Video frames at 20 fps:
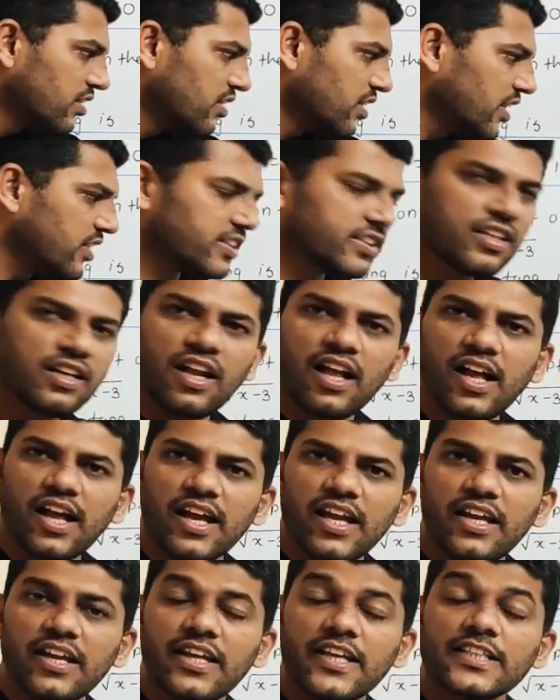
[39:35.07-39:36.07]
this
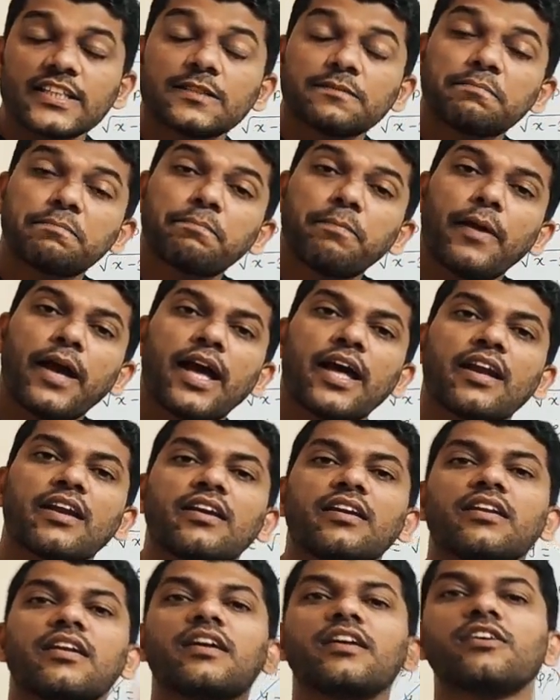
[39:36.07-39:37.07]
line is
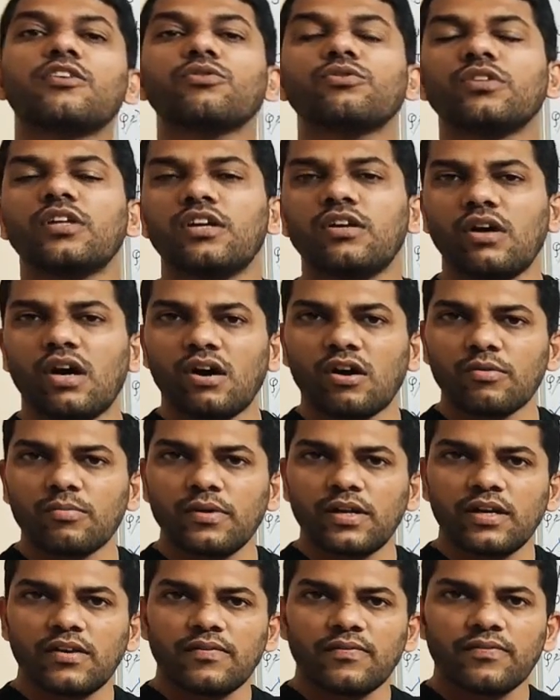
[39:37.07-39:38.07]
parallel to the
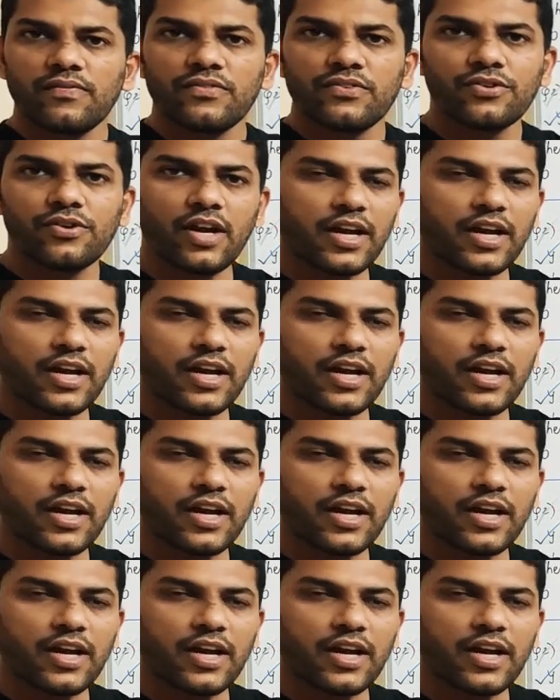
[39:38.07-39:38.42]
normal. So